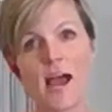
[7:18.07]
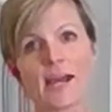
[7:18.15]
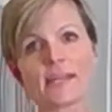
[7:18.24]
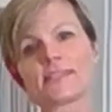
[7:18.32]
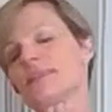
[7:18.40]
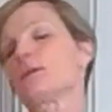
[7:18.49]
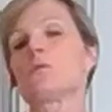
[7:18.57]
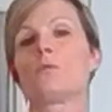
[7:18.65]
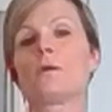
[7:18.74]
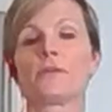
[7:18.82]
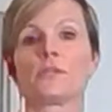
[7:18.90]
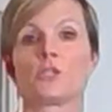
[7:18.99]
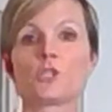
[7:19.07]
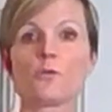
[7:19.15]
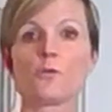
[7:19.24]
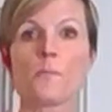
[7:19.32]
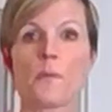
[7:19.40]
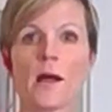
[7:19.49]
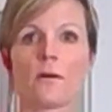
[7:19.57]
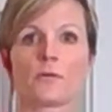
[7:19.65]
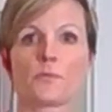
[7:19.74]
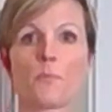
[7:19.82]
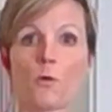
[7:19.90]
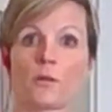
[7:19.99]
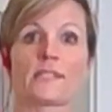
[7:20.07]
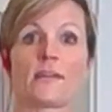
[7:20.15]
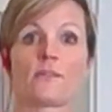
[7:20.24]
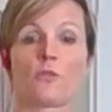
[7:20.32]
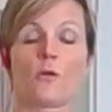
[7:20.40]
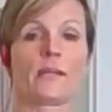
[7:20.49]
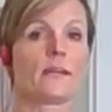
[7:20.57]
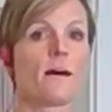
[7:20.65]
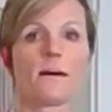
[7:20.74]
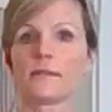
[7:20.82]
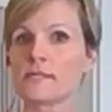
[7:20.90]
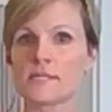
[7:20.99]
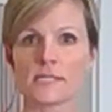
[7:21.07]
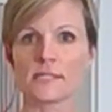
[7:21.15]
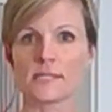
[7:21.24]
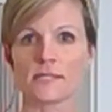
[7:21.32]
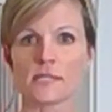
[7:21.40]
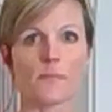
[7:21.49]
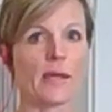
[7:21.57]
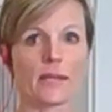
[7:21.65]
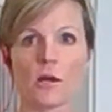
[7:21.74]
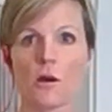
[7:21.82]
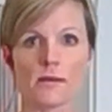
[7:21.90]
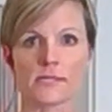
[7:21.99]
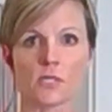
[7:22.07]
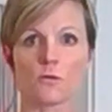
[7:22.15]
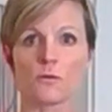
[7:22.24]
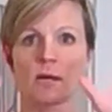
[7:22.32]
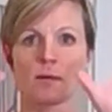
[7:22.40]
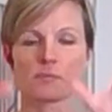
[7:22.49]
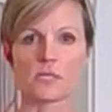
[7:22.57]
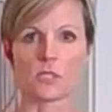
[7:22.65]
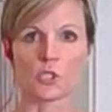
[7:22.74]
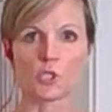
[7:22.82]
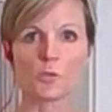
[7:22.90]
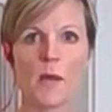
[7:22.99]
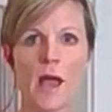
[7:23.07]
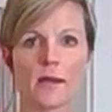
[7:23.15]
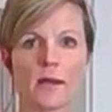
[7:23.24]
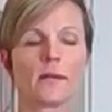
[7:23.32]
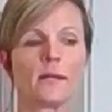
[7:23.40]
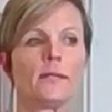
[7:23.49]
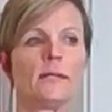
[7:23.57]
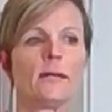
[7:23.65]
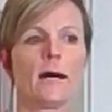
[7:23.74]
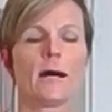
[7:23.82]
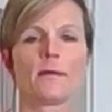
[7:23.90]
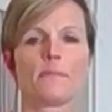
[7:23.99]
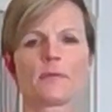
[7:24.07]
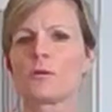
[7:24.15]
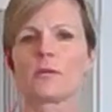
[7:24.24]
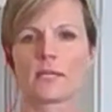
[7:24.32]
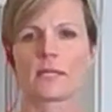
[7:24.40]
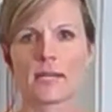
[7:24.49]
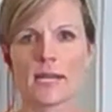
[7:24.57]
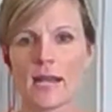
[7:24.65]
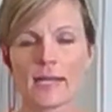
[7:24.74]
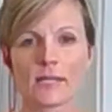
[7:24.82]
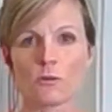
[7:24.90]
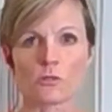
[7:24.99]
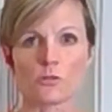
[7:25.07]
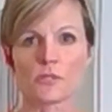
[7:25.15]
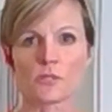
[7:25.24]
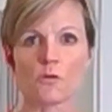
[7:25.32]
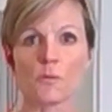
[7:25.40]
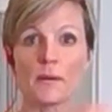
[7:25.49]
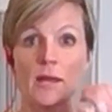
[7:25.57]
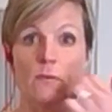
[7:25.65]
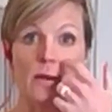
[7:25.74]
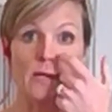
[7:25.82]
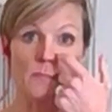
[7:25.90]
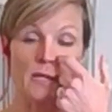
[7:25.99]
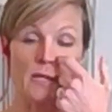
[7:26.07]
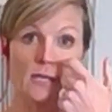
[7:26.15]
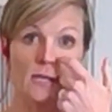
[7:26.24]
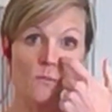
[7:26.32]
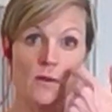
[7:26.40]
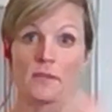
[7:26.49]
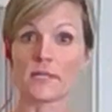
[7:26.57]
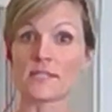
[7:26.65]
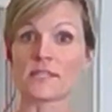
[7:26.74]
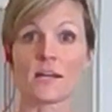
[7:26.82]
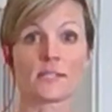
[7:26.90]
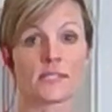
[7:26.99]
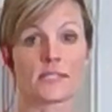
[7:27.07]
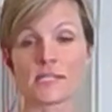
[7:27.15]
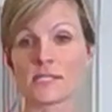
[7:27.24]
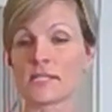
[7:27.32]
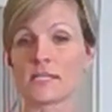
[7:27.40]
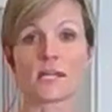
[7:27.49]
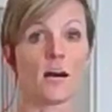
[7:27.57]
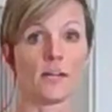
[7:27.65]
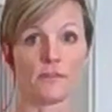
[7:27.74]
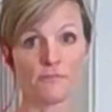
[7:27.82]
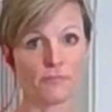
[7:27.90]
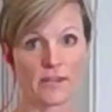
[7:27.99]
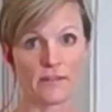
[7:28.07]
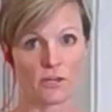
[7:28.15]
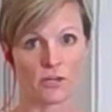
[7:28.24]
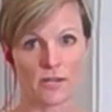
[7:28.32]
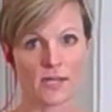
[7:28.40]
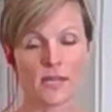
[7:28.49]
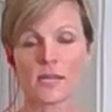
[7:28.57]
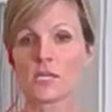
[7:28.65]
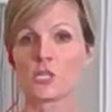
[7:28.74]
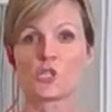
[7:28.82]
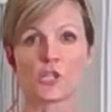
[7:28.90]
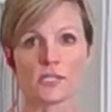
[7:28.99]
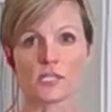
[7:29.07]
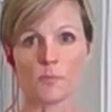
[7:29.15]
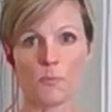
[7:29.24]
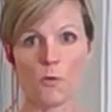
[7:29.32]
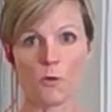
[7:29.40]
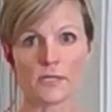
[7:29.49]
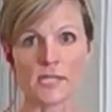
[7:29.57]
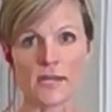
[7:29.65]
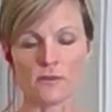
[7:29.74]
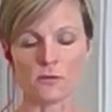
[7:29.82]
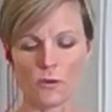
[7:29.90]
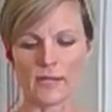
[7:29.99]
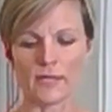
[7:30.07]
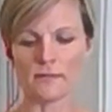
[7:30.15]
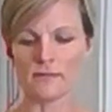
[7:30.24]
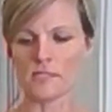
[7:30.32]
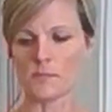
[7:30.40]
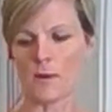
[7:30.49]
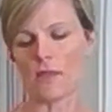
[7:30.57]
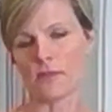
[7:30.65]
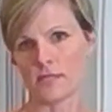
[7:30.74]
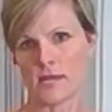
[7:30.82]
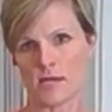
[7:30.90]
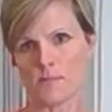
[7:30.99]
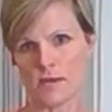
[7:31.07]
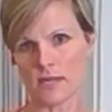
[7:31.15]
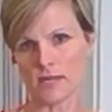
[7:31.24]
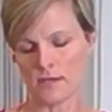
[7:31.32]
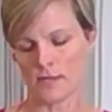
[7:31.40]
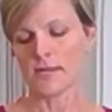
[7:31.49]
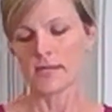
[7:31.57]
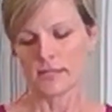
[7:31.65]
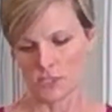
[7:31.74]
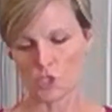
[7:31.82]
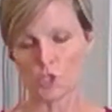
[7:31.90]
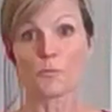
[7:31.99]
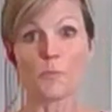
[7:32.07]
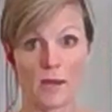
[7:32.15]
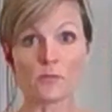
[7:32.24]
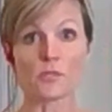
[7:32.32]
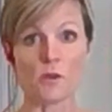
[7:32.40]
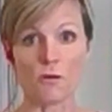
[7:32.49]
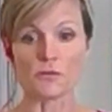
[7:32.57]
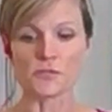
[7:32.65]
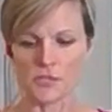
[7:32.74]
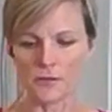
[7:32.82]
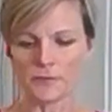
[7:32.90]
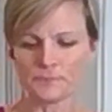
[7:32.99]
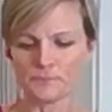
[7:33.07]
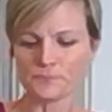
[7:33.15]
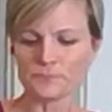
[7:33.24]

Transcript: I did it with a 2-pound pork tenderloin. Unseasoned, I buy it at Costco. It comes in a 2-pack. You can get it at any grocery store, but I recommend getting one that is unseasoned, unflavored, just a pork tenderloin. It's about yay big, 2 pounds also,